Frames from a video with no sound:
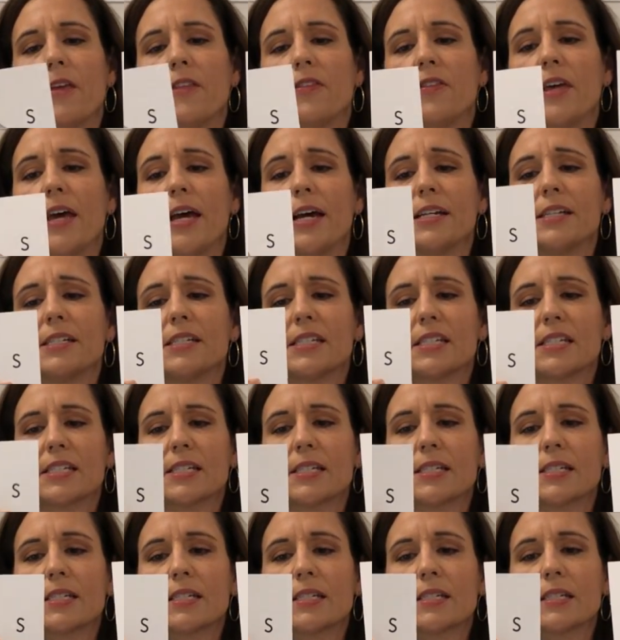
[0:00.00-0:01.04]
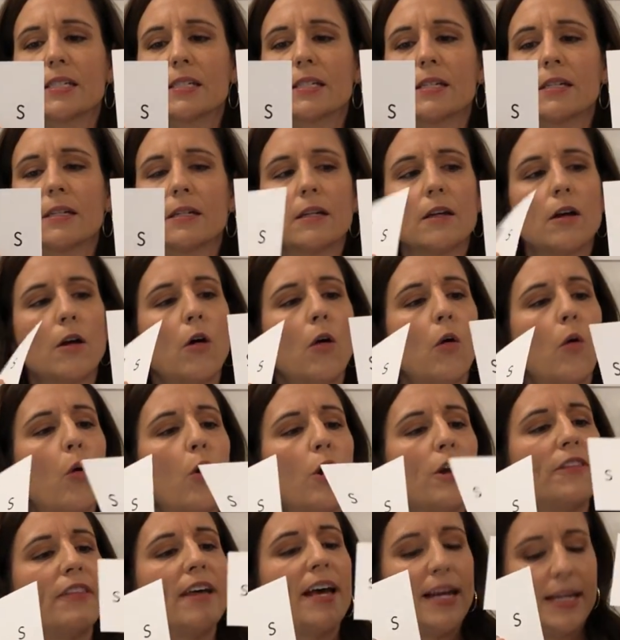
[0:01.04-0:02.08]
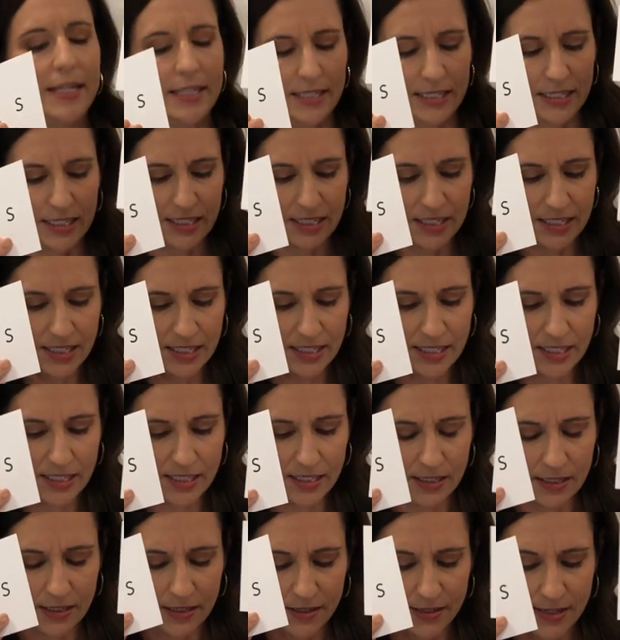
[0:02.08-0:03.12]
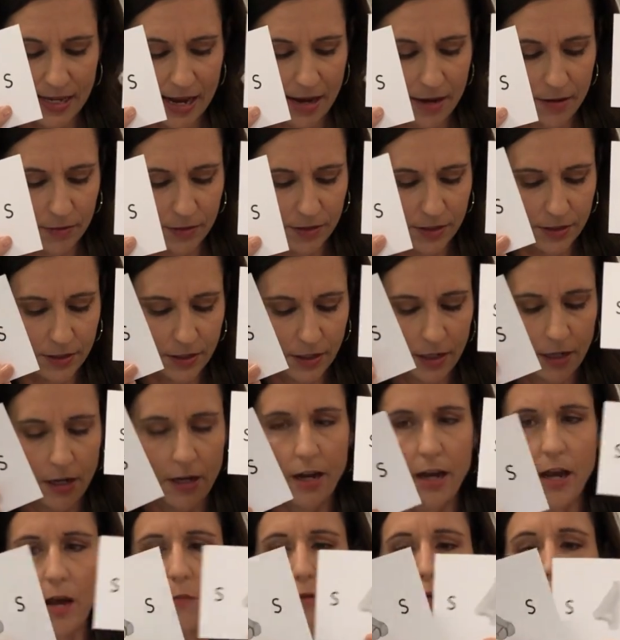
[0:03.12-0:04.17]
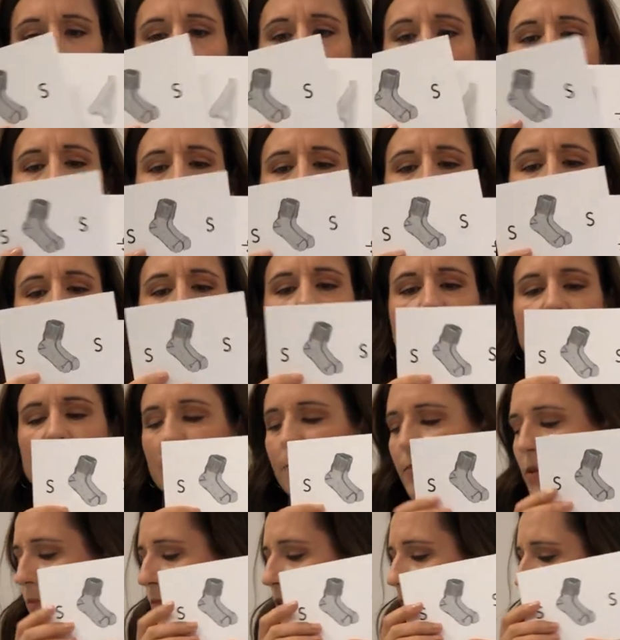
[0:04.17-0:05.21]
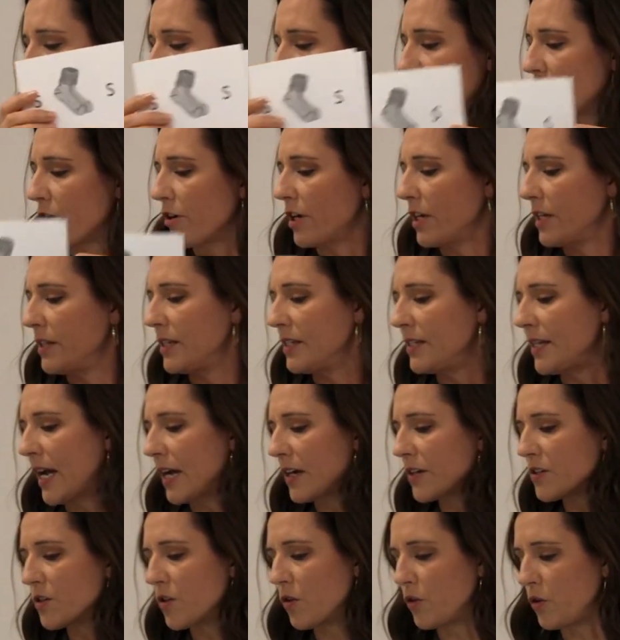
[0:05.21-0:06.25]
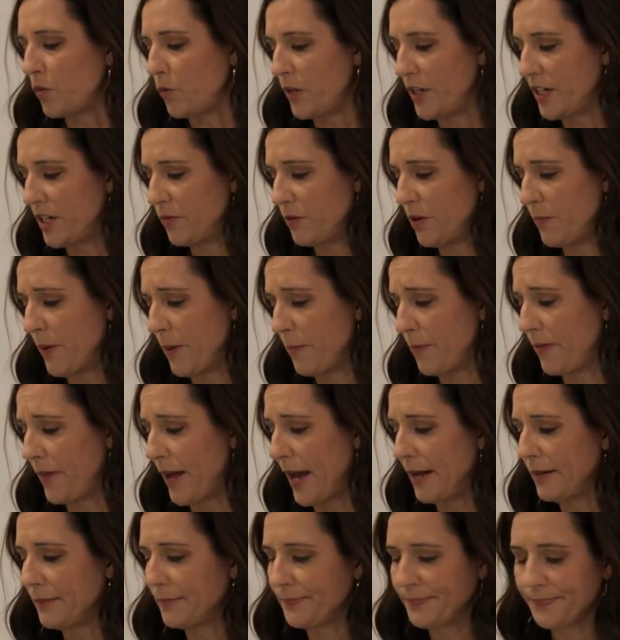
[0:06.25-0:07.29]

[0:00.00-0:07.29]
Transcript: the S or the Z sound. We're always keep them together in the deck so that we can remember that.